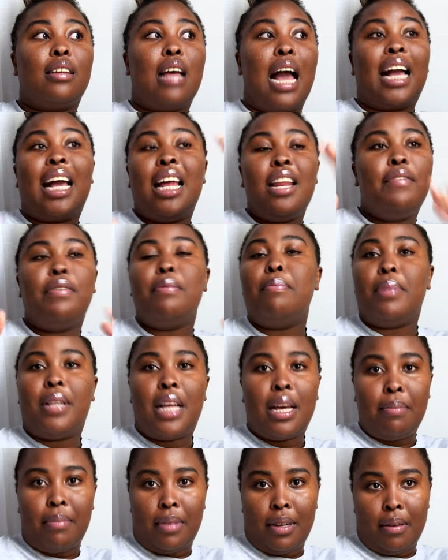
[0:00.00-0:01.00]
I can't even
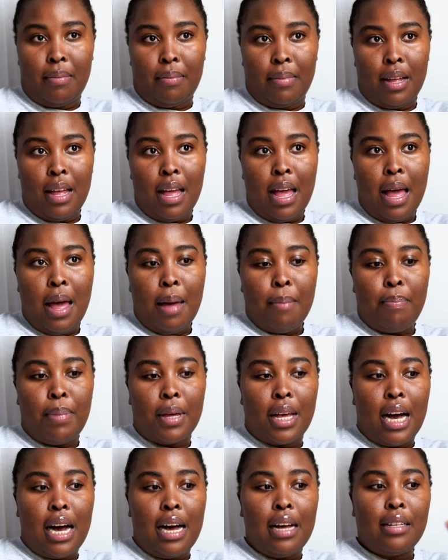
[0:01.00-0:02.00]
blame them
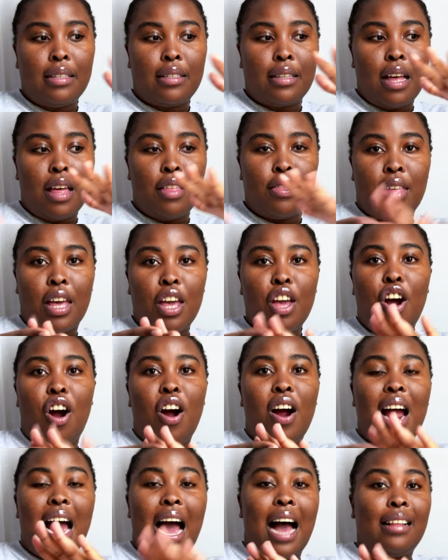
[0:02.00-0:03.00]
because they
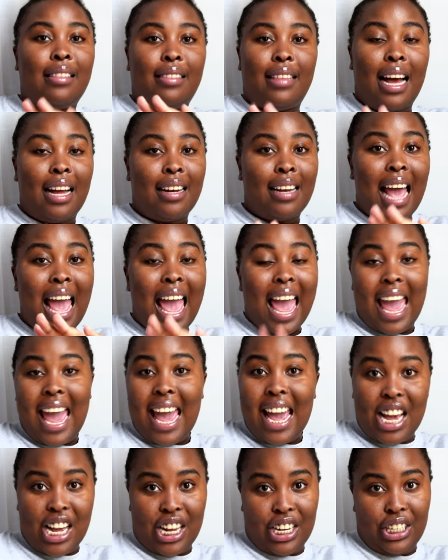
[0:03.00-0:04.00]
are at that
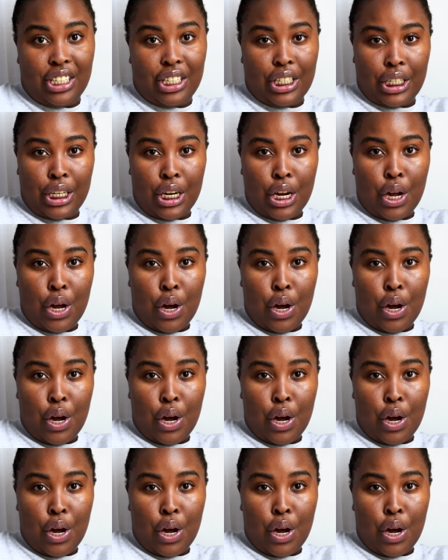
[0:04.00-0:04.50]
age